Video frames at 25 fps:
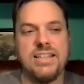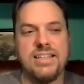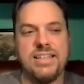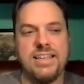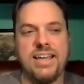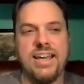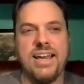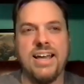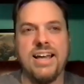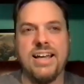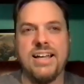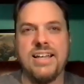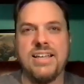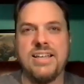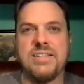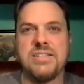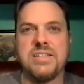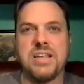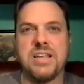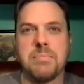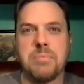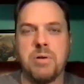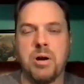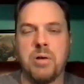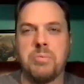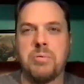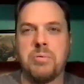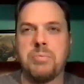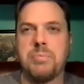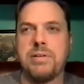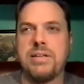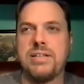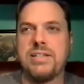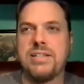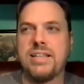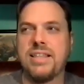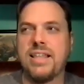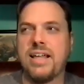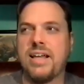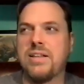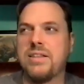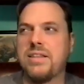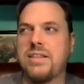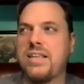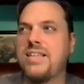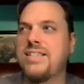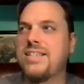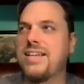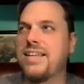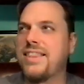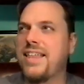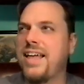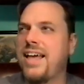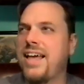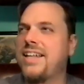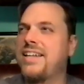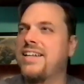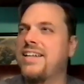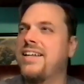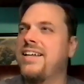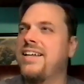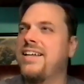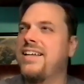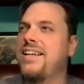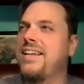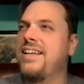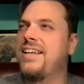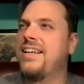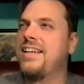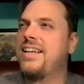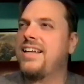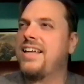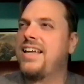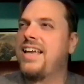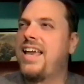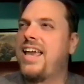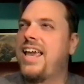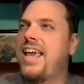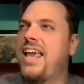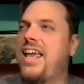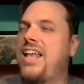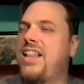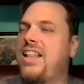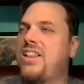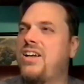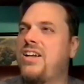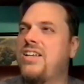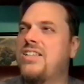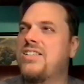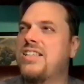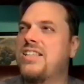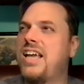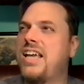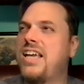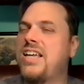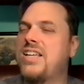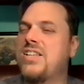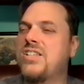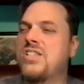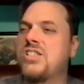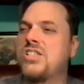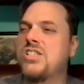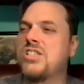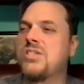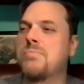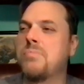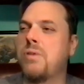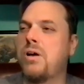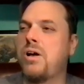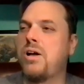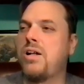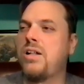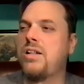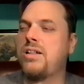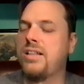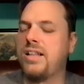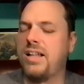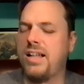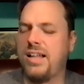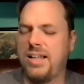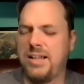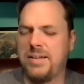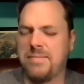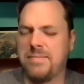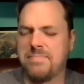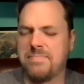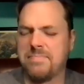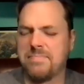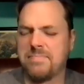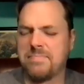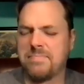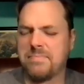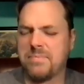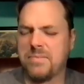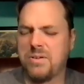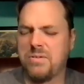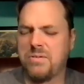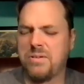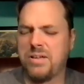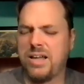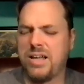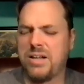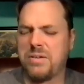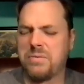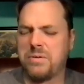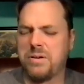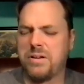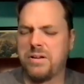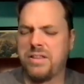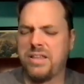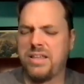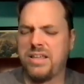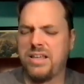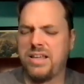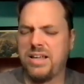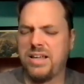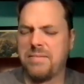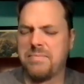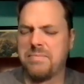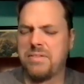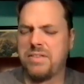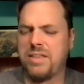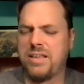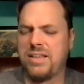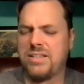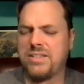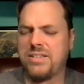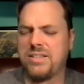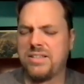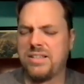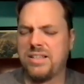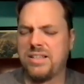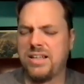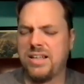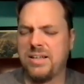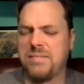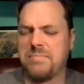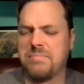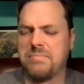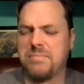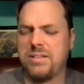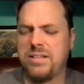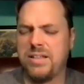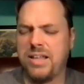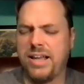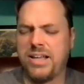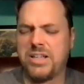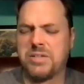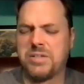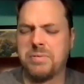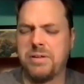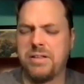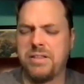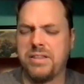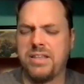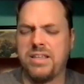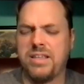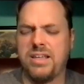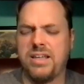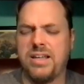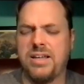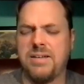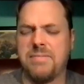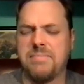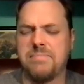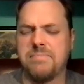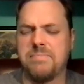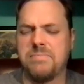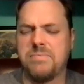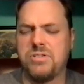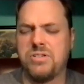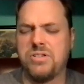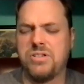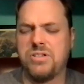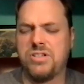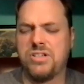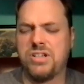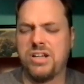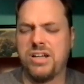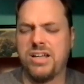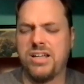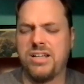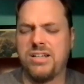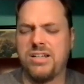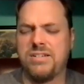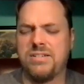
yeah, it's like purple, but he's got that. He looks like a small oh god, what are the things in the X-Men, the giant